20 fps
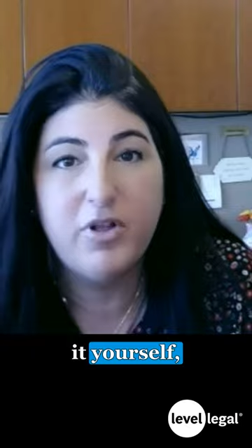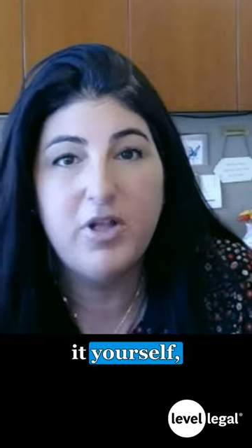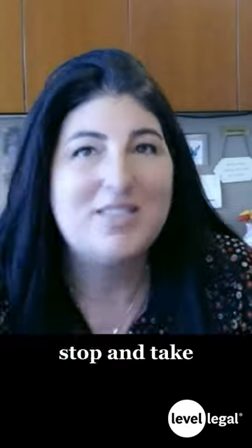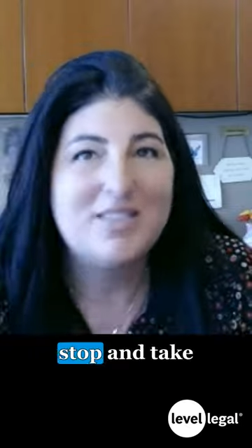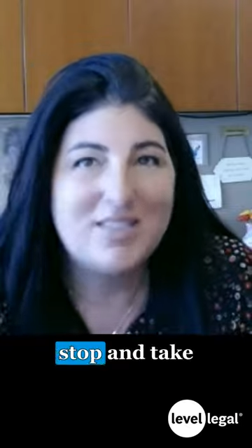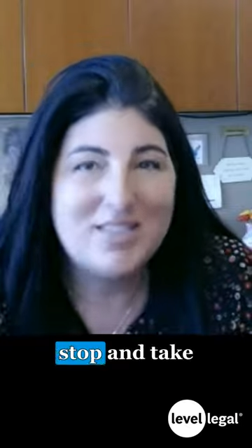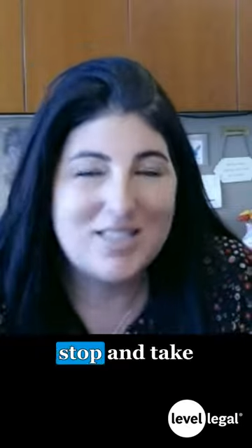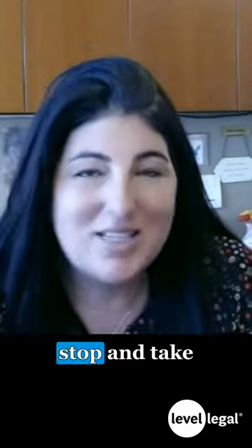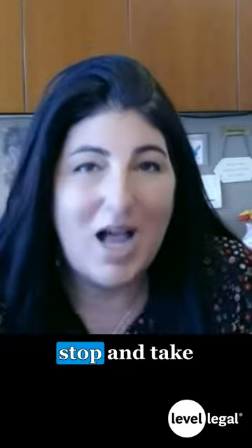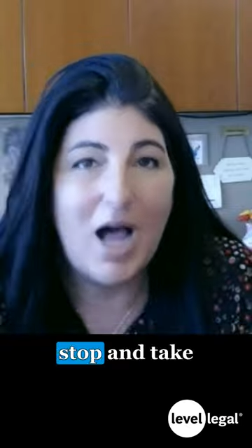
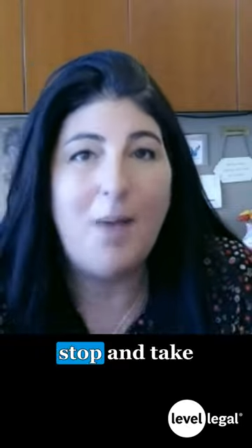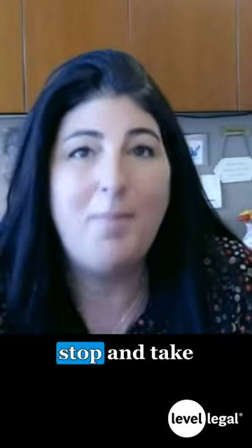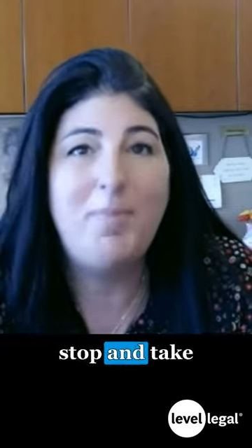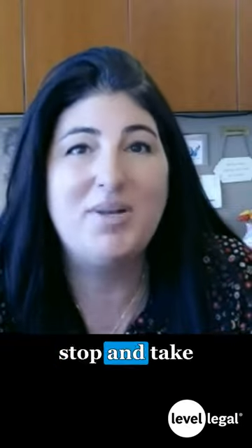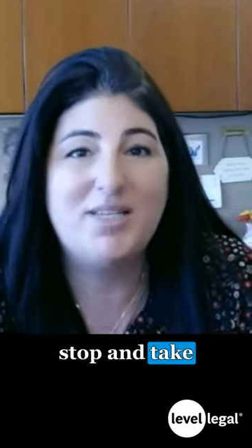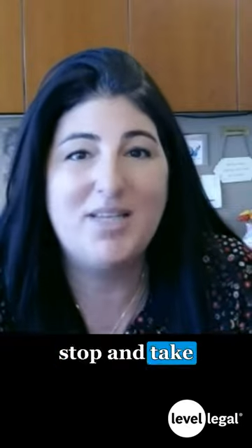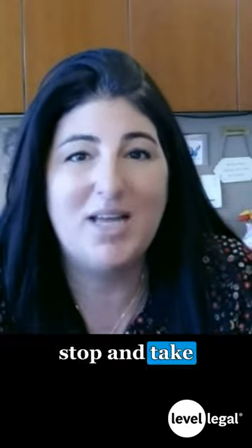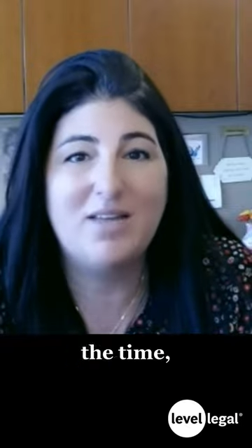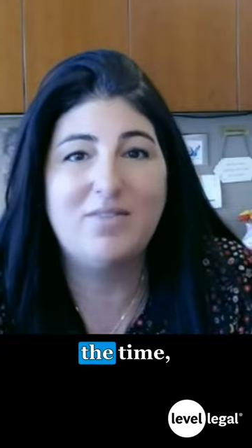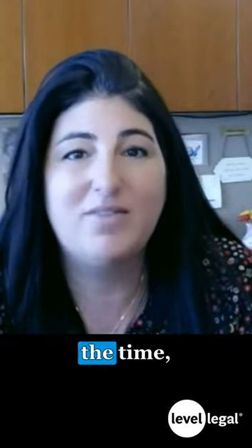Stop and
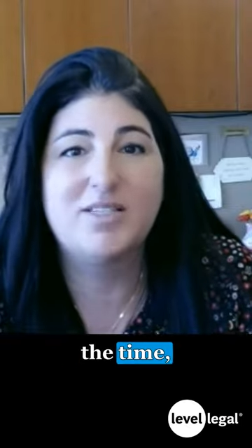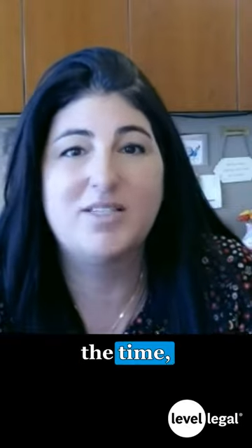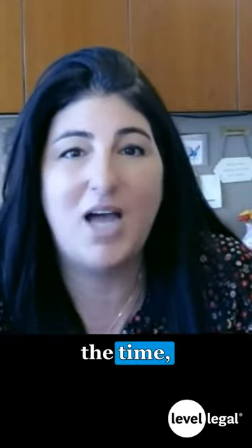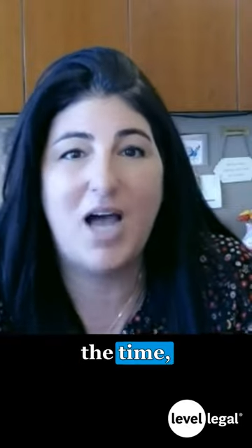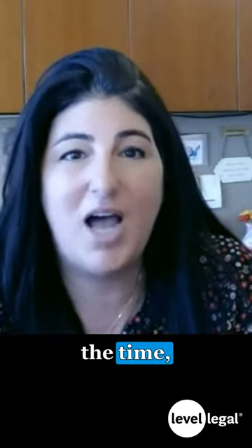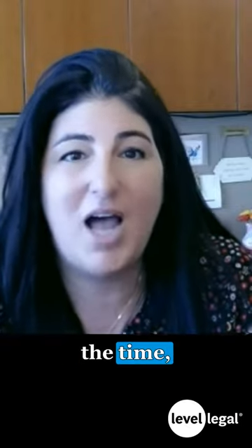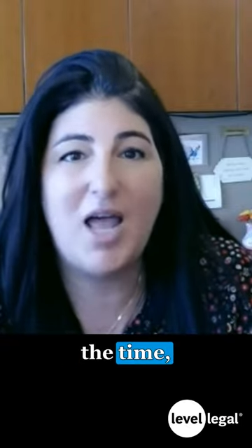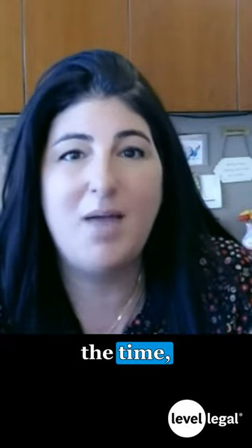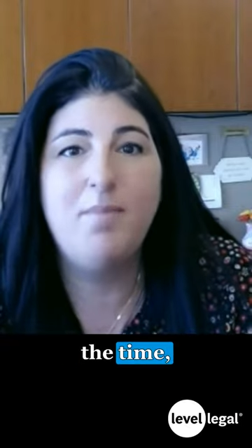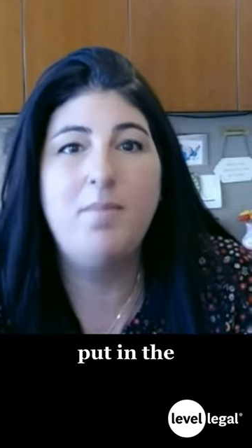take the
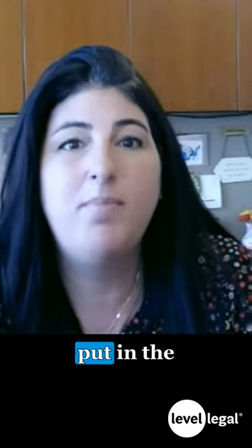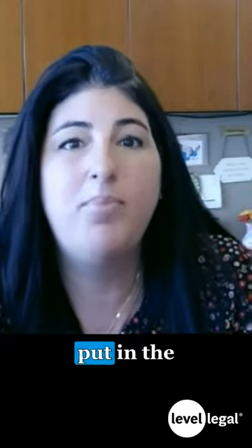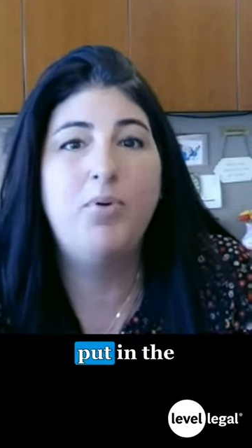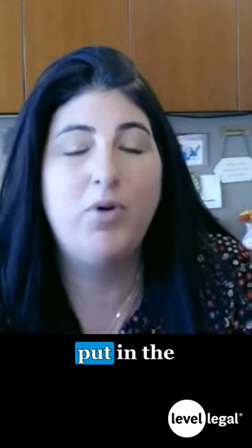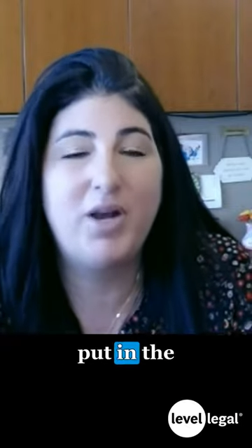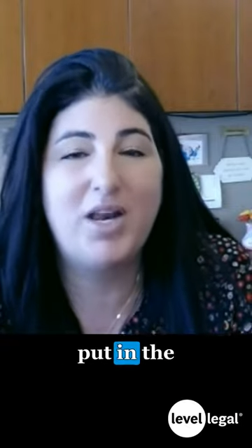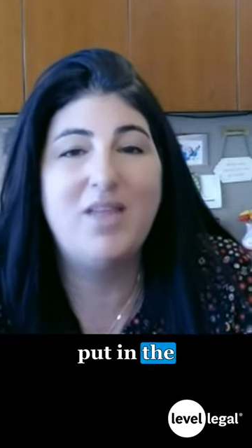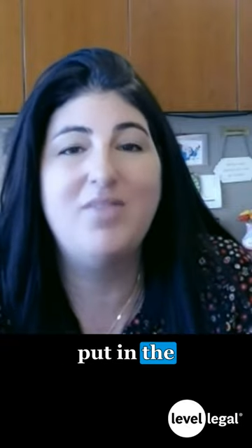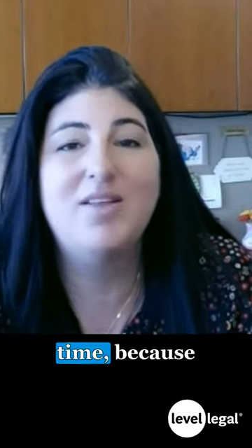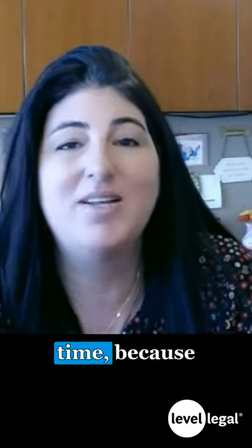time, put
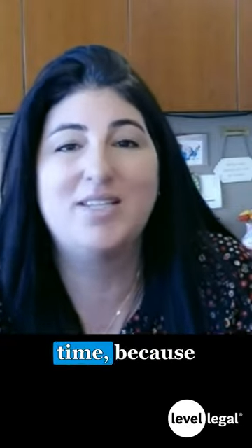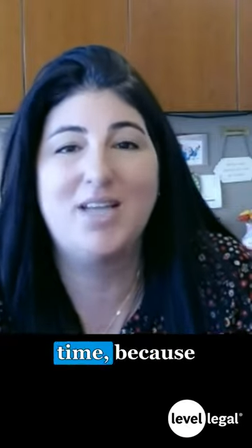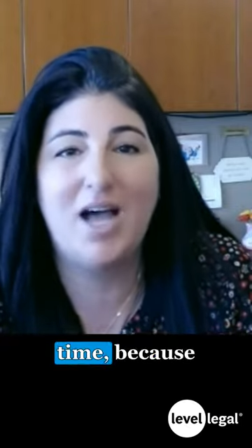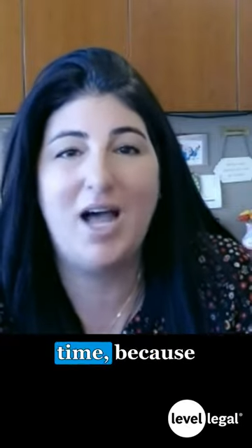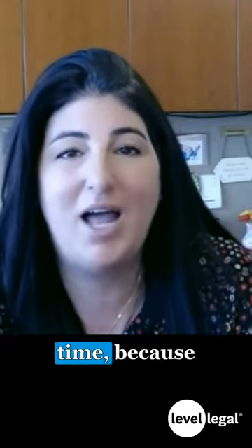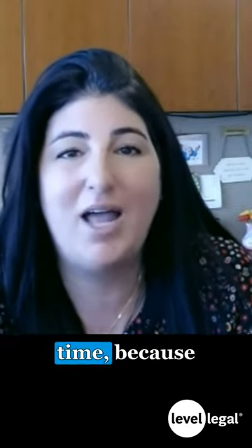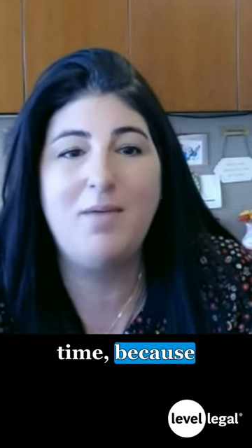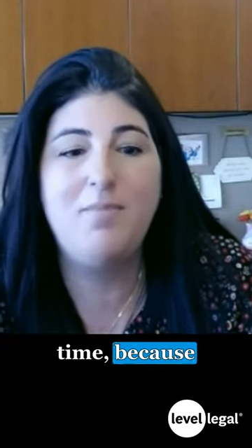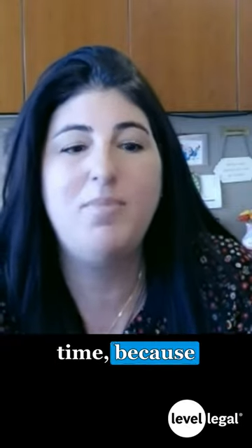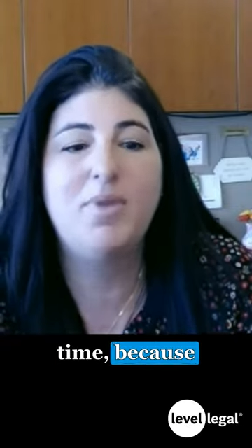in the
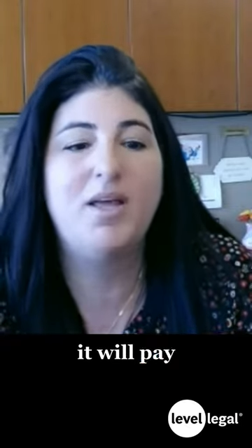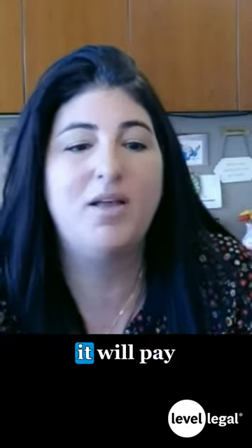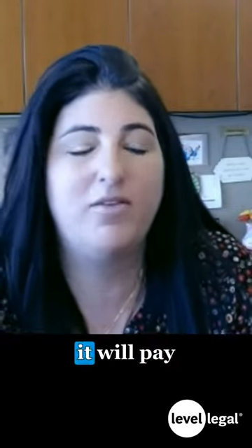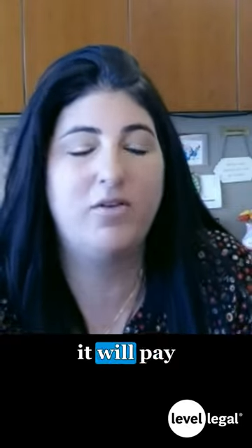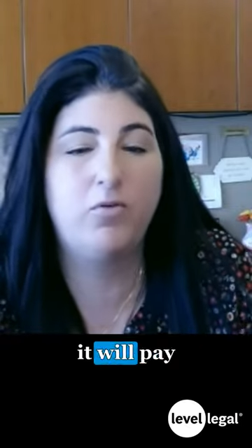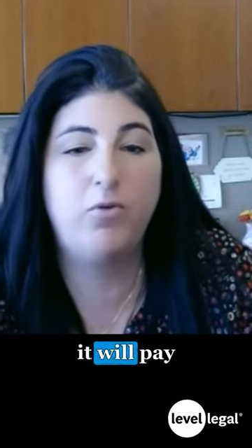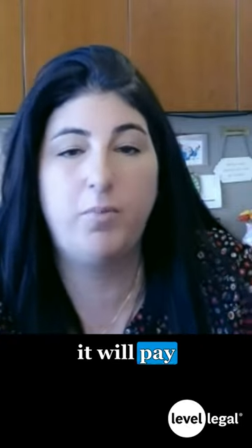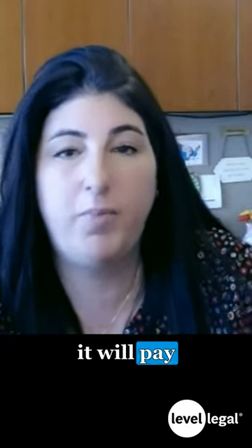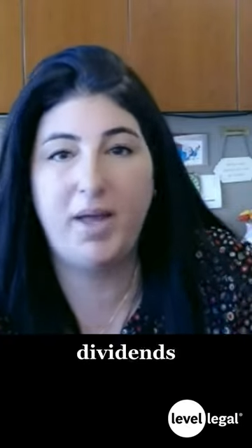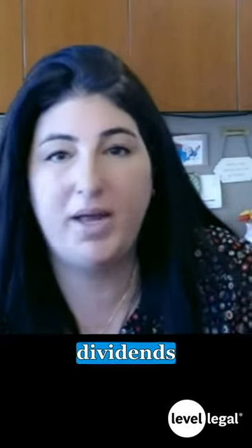time because it
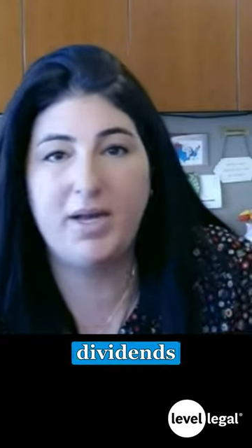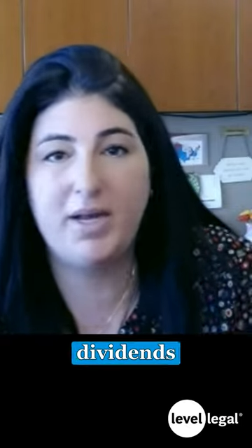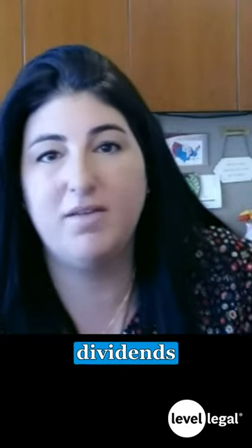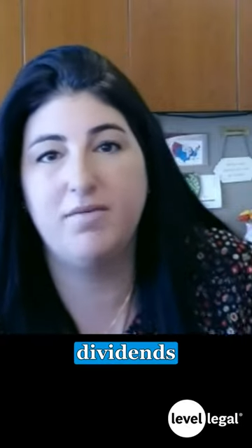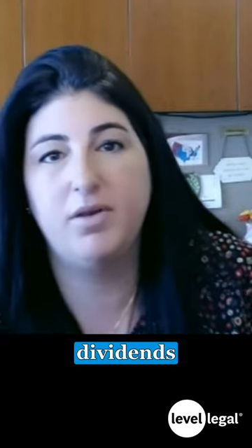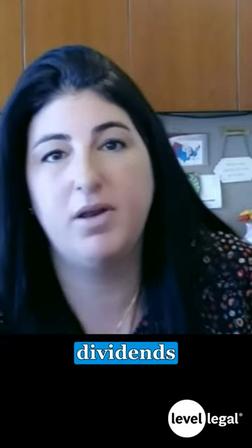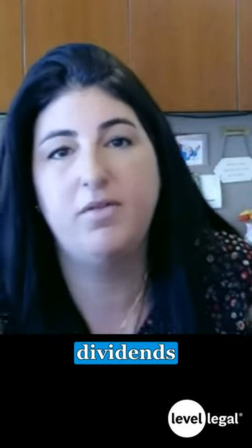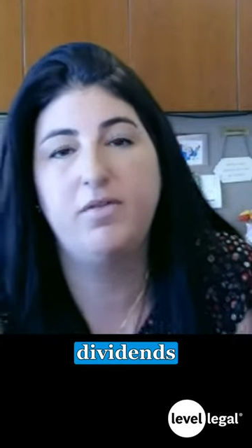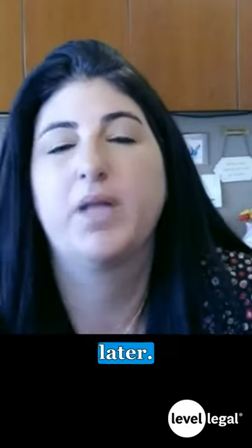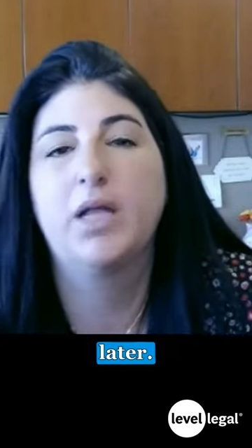will pay
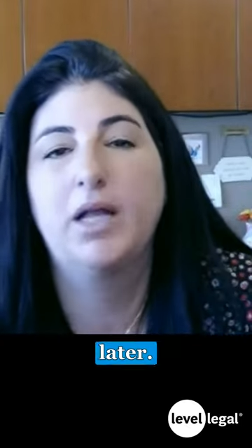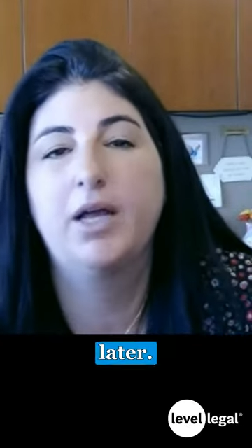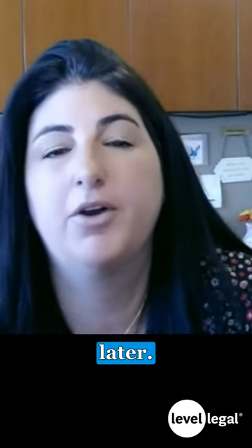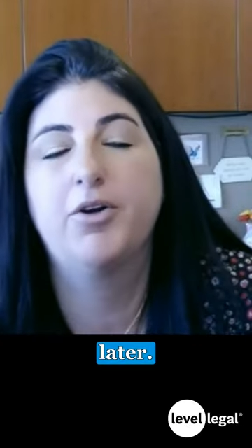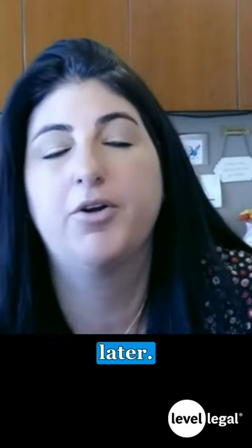dividends later.